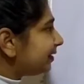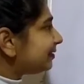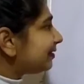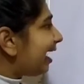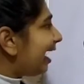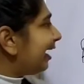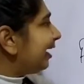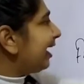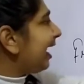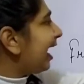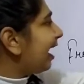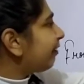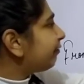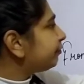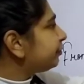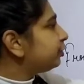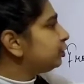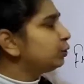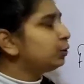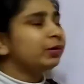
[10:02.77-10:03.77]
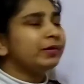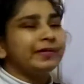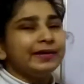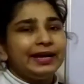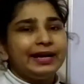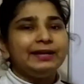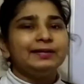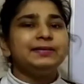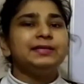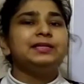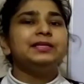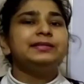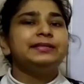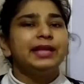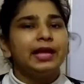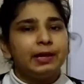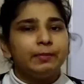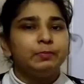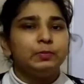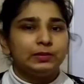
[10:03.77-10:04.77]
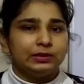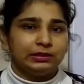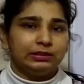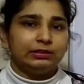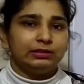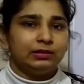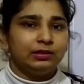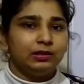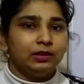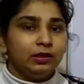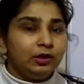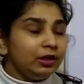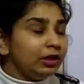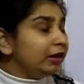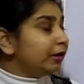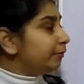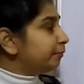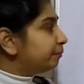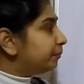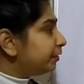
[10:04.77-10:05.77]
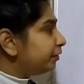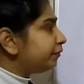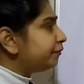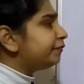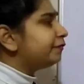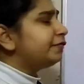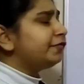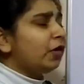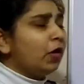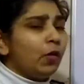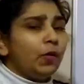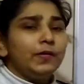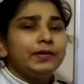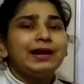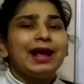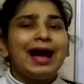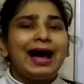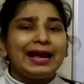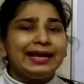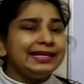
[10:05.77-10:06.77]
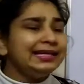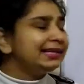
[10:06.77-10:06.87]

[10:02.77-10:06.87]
is I have to create a table. Before I